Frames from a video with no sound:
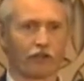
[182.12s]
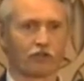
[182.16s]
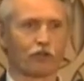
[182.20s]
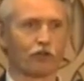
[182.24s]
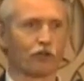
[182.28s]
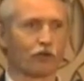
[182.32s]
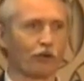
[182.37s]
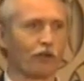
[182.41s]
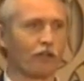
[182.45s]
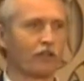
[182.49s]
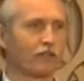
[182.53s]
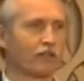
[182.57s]
as a
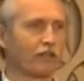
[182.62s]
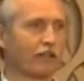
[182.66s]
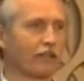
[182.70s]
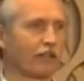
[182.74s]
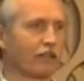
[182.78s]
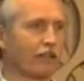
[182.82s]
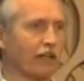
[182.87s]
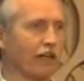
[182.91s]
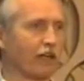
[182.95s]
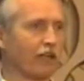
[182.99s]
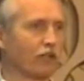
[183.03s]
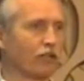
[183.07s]
green
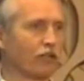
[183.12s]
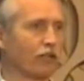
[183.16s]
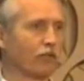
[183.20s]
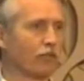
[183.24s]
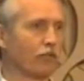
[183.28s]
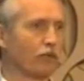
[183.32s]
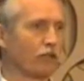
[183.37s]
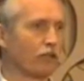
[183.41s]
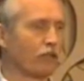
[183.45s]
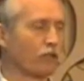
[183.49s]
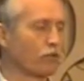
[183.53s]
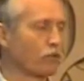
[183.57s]
technology
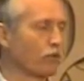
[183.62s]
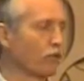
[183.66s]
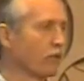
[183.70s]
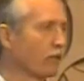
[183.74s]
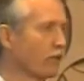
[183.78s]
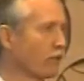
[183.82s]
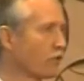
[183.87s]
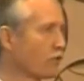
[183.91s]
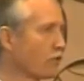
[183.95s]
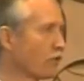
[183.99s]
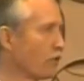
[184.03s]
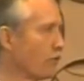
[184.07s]
because we
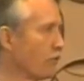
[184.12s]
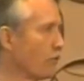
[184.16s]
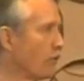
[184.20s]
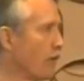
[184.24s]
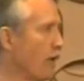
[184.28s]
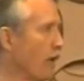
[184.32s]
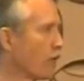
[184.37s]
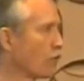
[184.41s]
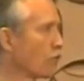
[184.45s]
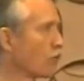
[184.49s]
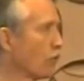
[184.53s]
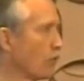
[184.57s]
consume
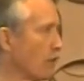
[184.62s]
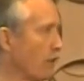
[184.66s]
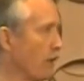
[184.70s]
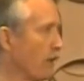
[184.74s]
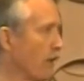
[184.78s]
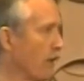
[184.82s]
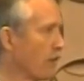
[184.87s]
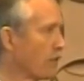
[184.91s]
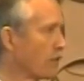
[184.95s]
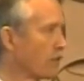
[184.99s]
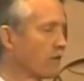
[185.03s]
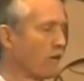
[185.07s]
natural
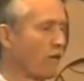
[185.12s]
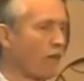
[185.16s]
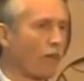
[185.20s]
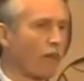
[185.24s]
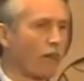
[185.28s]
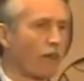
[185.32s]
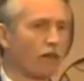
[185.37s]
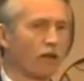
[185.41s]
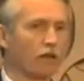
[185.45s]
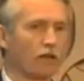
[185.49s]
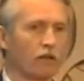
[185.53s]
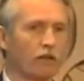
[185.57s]
gas,
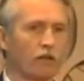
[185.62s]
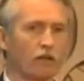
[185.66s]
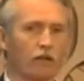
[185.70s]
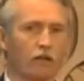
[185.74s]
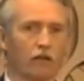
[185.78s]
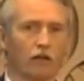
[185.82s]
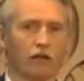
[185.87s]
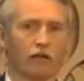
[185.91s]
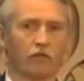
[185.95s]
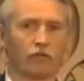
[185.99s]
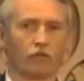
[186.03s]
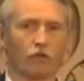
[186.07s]

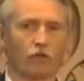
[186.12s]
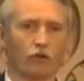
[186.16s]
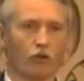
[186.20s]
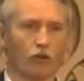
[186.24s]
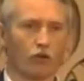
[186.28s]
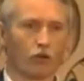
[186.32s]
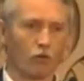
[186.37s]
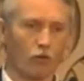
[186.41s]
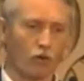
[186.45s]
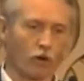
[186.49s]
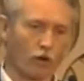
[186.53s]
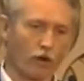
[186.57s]

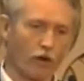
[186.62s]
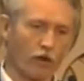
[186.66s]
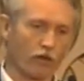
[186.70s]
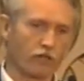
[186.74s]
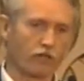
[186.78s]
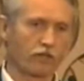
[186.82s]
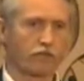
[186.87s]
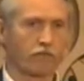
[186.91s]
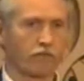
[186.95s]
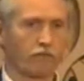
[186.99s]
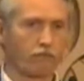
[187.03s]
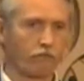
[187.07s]

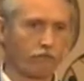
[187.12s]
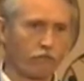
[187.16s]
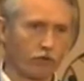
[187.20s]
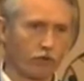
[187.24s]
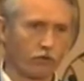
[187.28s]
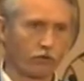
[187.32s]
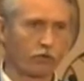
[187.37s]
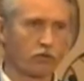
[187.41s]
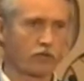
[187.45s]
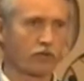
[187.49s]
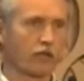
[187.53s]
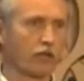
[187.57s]
whereas
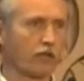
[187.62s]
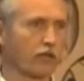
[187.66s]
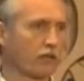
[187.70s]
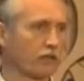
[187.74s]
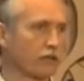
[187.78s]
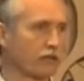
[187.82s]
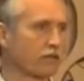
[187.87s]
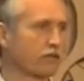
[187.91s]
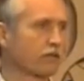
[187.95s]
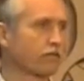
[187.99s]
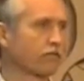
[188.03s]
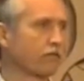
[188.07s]
fuel
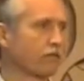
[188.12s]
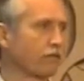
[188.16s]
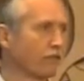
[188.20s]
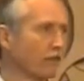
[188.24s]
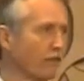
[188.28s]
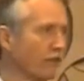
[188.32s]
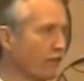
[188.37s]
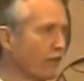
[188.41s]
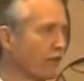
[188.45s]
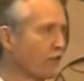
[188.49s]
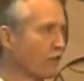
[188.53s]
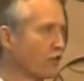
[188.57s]
cells
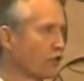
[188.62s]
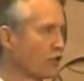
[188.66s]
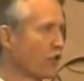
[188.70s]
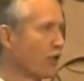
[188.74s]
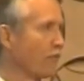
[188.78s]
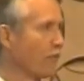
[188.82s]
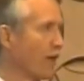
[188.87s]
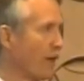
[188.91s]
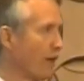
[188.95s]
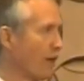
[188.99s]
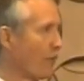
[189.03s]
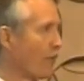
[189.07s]

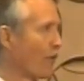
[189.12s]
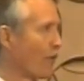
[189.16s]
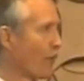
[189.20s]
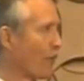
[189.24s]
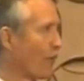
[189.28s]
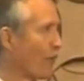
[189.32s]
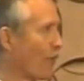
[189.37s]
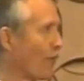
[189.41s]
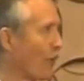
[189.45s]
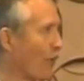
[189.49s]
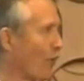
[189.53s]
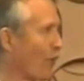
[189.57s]
somehow
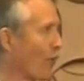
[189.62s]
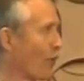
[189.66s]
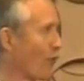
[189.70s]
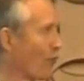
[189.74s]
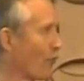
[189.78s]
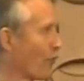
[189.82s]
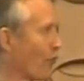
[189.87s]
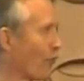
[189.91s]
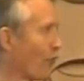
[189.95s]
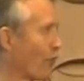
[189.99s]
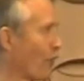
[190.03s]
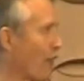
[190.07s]

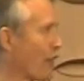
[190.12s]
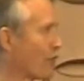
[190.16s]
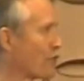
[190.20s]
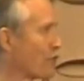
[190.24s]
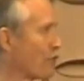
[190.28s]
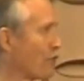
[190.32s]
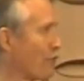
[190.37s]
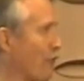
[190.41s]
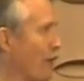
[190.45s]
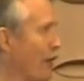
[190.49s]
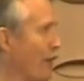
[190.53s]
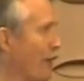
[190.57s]
are
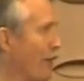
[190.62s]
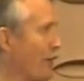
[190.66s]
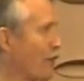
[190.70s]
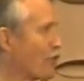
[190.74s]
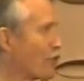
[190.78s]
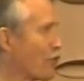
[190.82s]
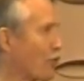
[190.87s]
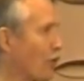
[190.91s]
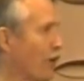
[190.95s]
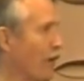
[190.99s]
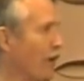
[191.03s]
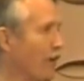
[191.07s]
classified as
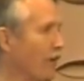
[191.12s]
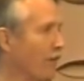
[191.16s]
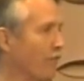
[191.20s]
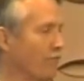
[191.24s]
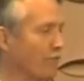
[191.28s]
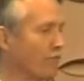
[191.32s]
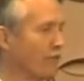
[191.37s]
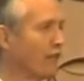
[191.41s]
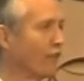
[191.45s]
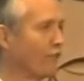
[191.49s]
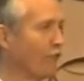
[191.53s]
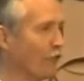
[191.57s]

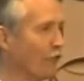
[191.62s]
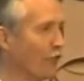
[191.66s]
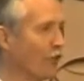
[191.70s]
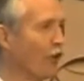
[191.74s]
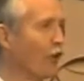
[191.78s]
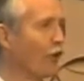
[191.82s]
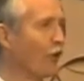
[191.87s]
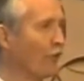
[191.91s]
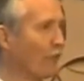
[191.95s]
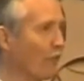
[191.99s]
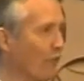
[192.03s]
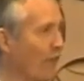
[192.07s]
green even
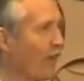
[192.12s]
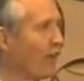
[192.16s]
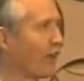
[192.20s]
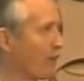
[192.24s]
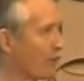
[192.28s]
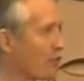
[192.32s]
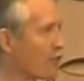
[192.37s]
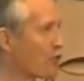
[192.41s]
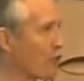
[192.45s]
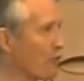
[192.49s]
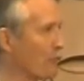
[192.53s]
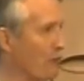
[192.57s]
though they
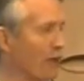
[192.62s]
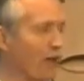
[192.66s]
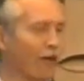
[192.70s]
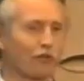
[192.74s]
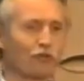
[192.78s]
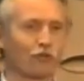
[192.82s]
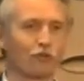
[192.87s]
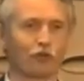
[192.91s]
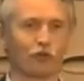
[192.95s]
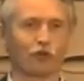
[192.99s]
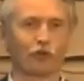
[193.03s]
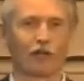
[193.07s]
consume
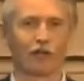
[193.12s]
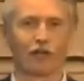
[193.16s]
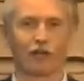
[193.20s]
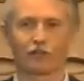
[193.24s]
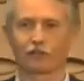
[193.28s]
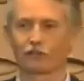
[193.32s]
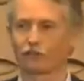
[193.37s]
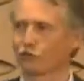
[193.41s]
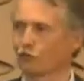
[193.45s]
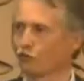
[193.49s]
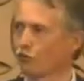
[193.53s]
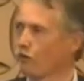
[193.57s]
natural
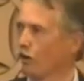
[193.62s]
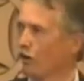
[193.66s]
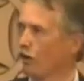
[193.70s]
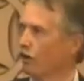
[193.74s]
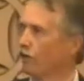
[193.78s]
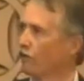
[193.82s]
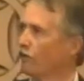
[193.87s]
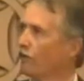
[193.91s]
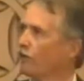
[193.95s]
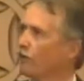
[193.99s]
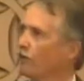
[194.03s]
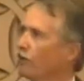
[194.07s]
gas as well.